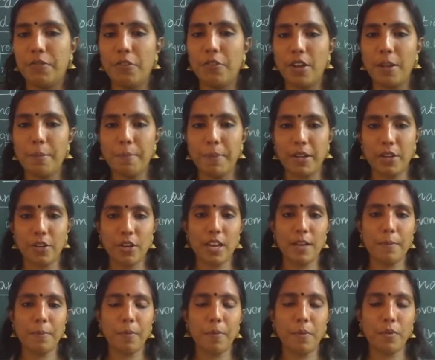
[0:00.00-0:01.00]
For a
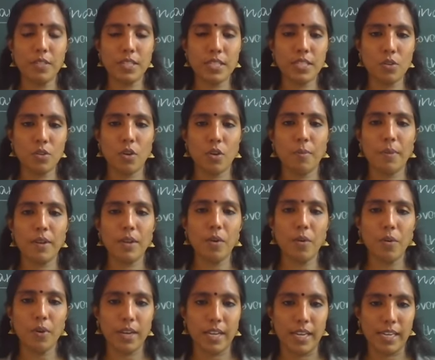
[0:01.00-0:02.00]
particular process, so many
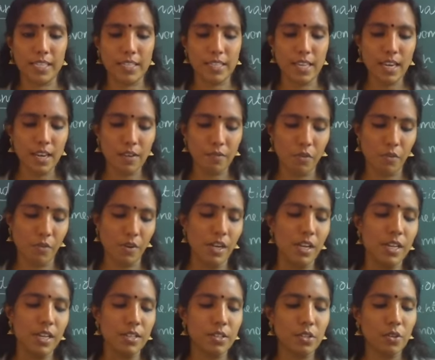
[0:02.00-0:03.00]
organs are involved.
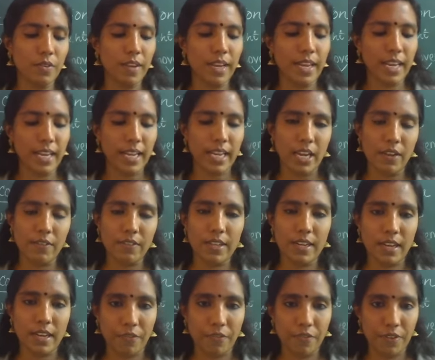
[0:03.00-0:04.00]
So we can give
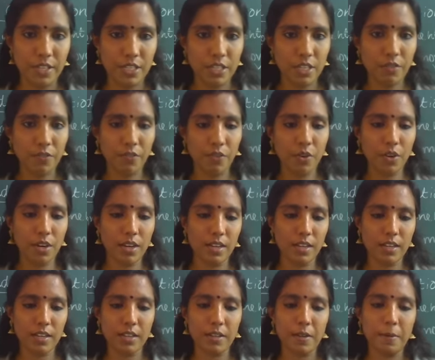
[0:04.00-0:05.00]
the definition for
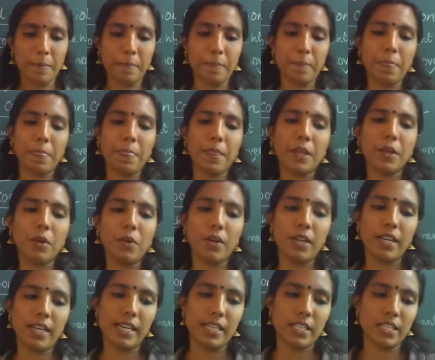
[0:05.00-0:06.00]

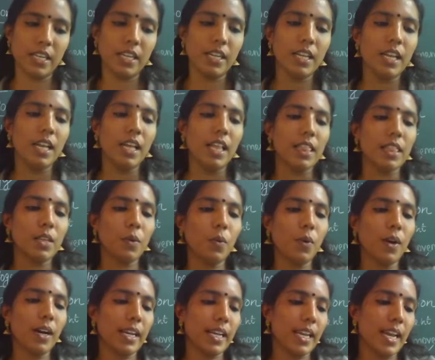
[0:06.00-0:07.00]
coordination. The
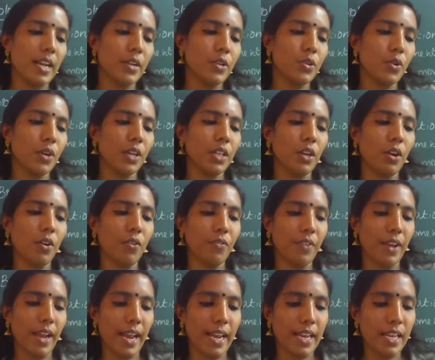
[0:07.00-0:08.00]
working together of
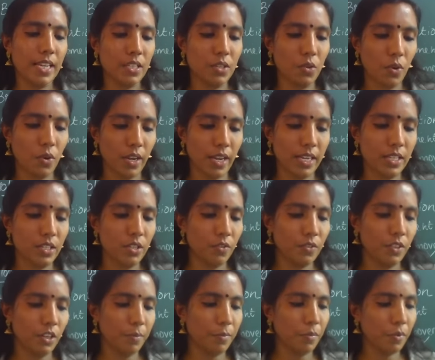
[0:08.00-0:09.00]
various organs
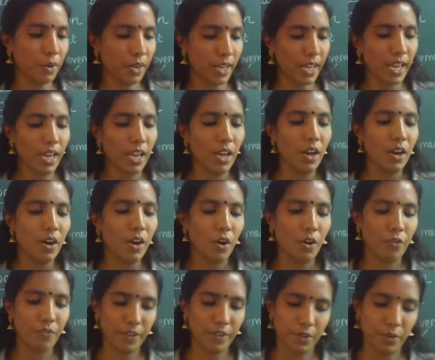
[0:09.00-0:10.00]
of the body
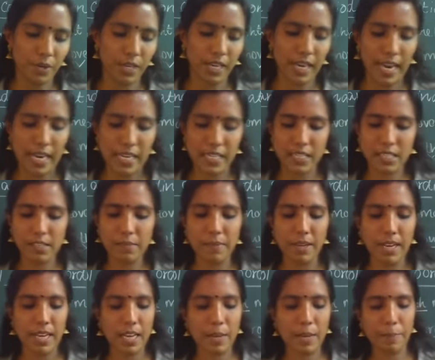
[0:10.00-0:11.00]
of an organism
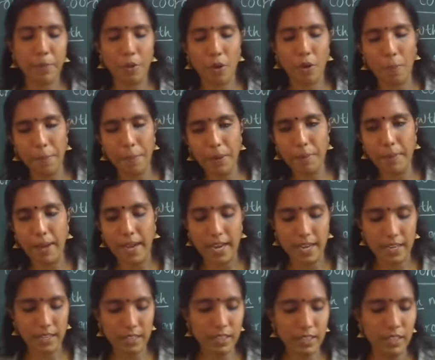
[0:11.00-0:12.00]
in a proper
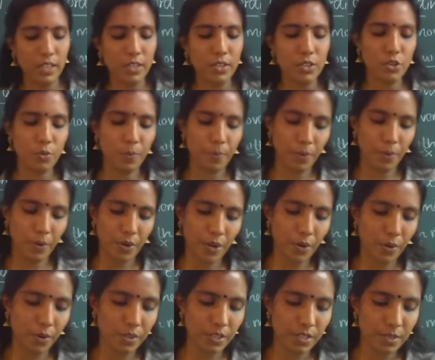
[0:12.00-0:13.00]
manner to
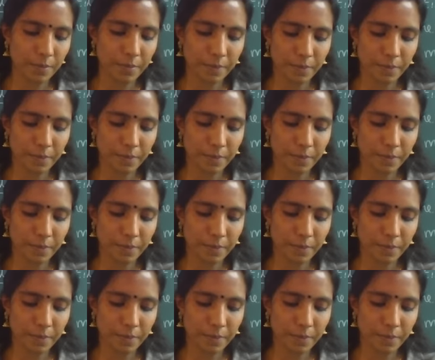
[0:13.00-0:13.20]
produce